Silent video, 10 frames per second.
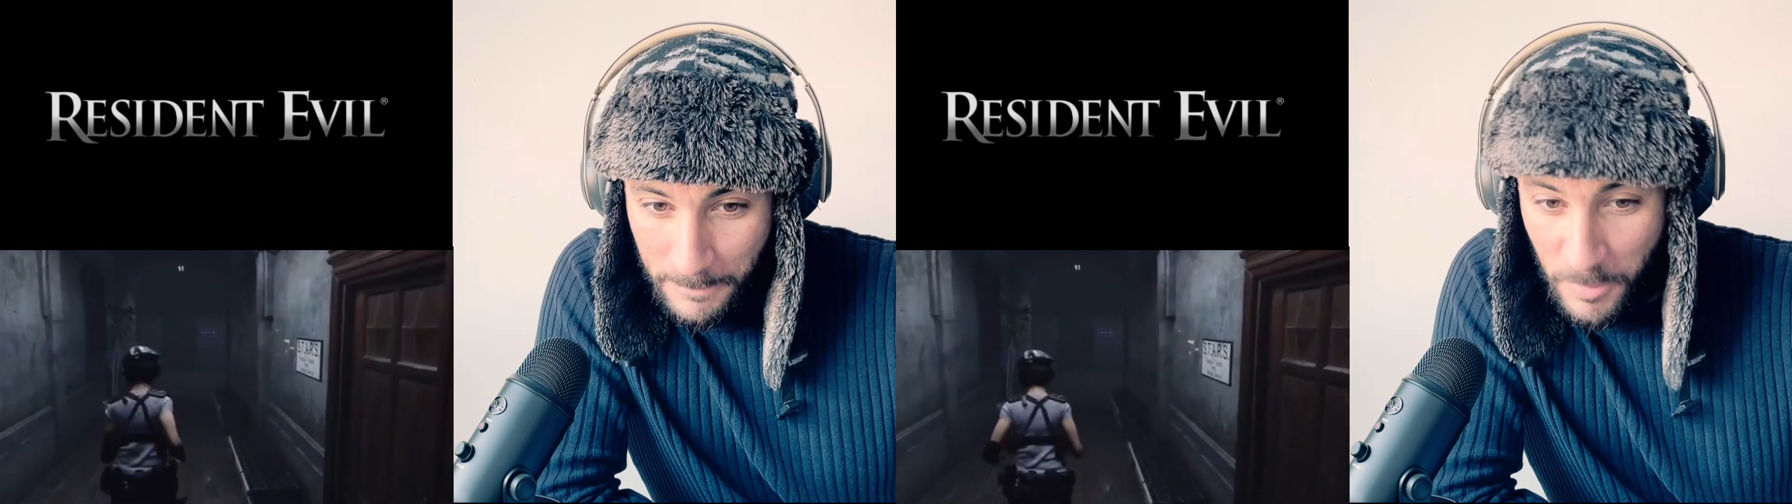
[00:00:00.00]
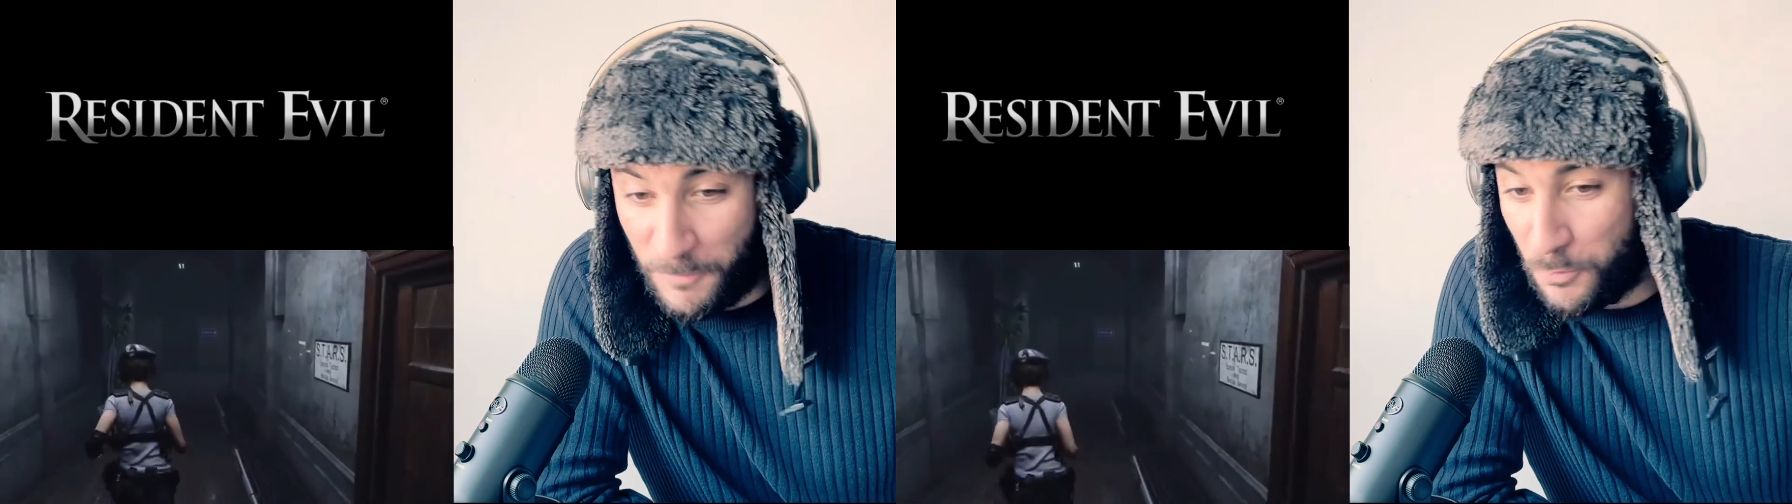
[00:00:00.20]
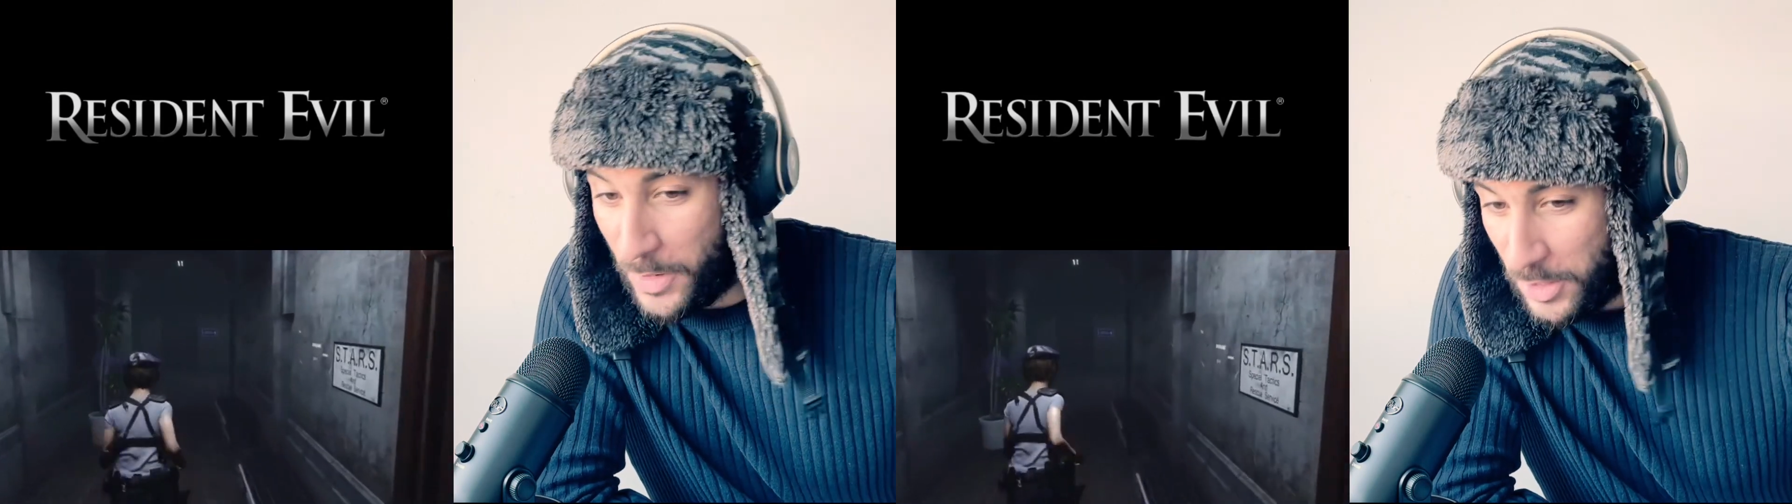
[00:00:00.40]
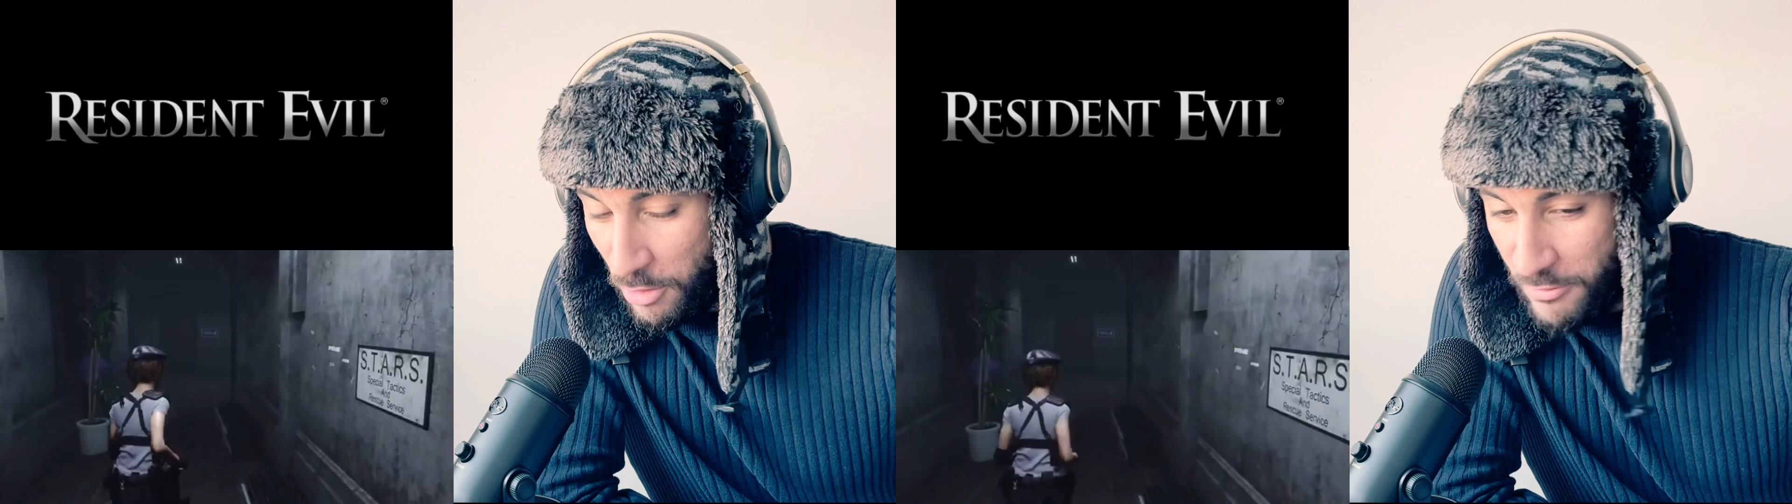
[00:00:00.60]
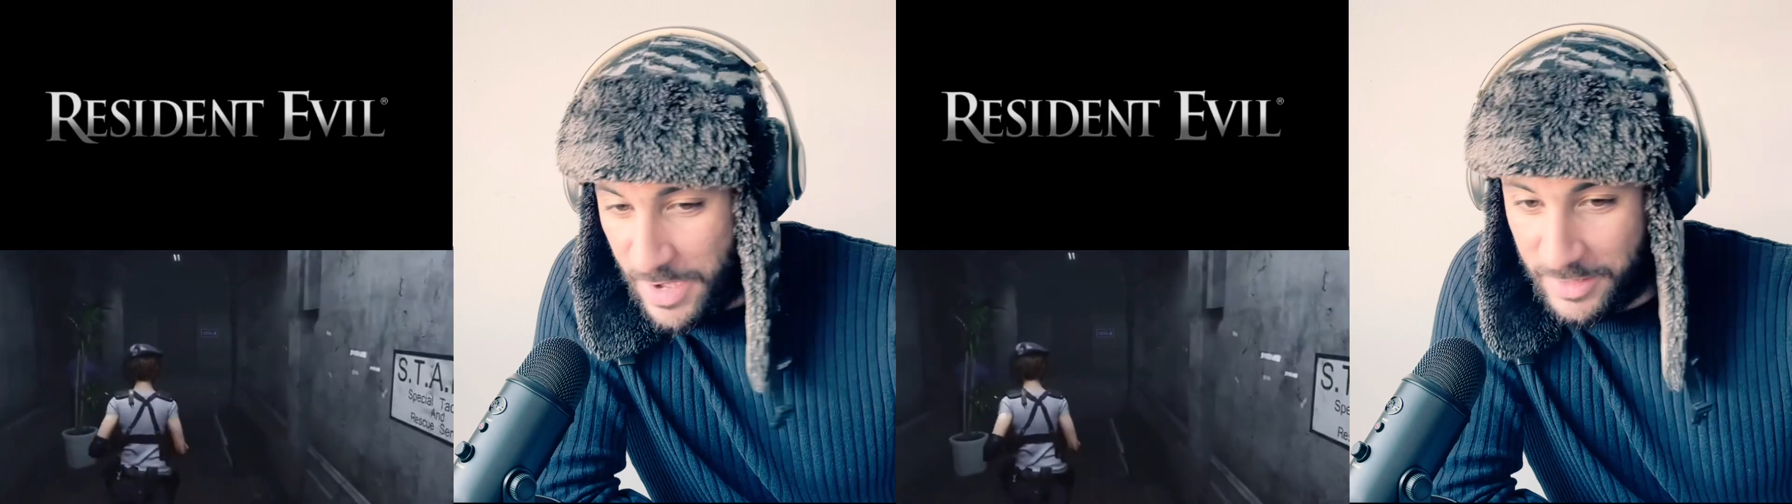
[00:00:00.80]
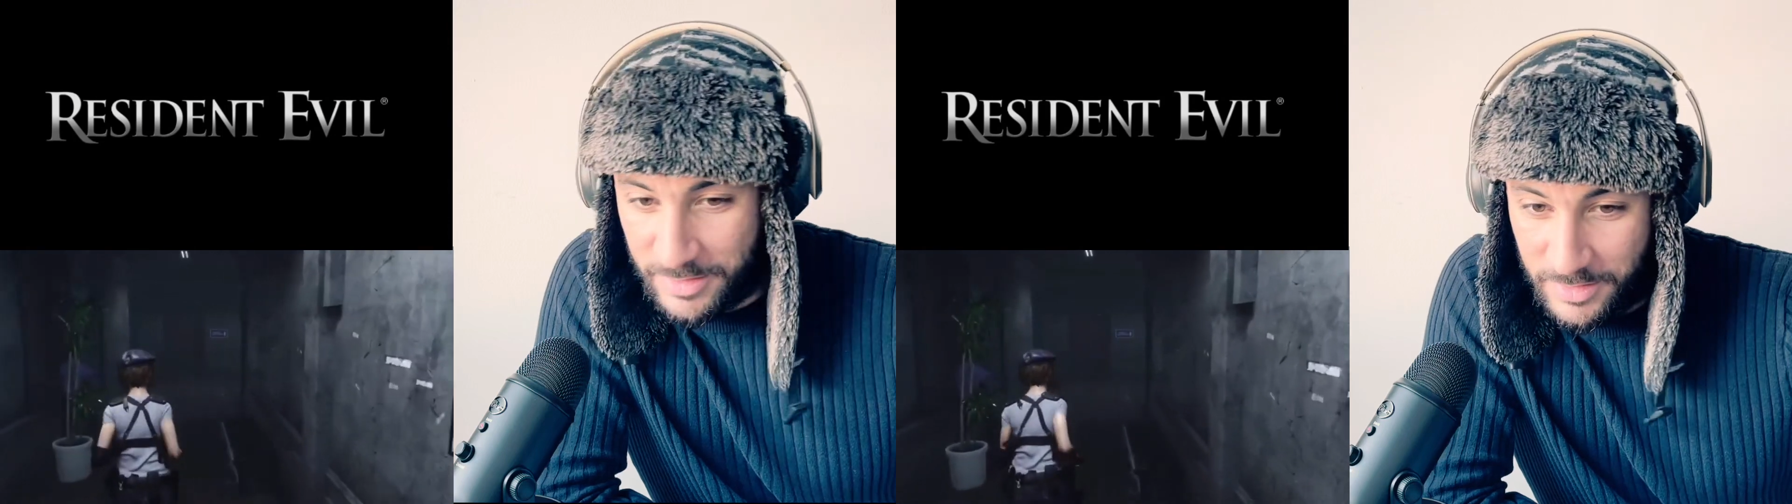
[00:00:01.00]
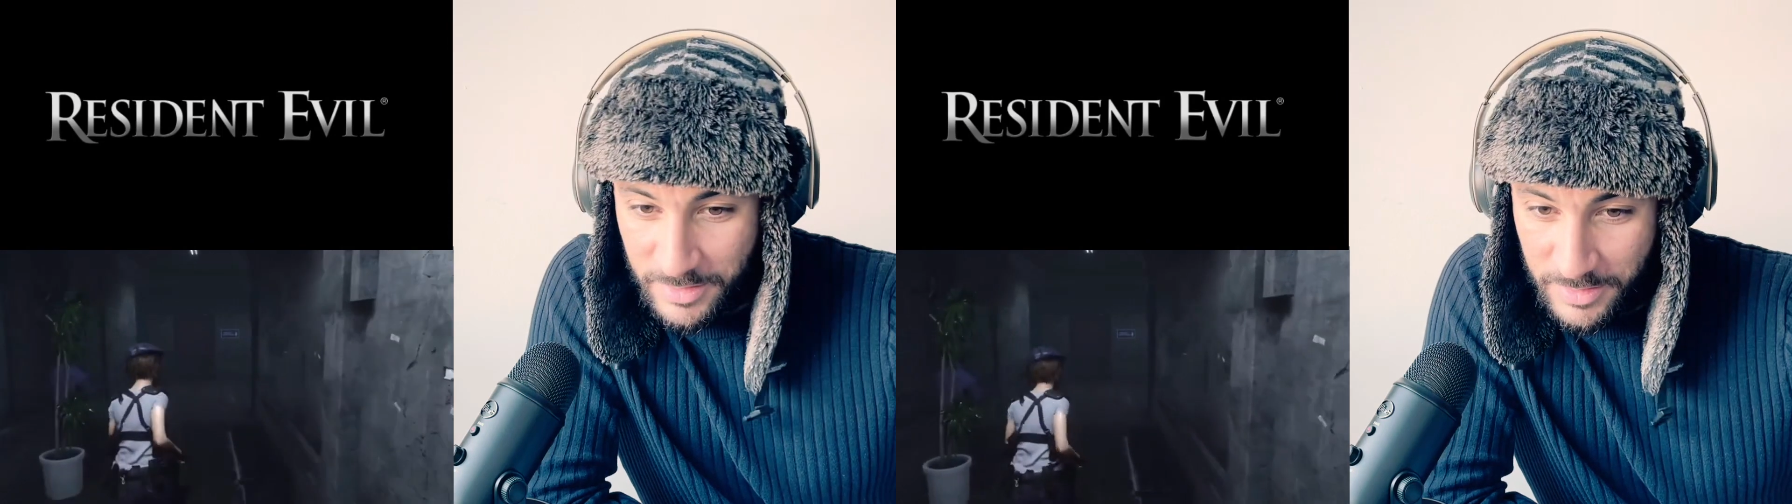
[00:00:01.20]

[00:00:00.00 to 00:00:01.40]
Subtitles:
Before it got wrecked.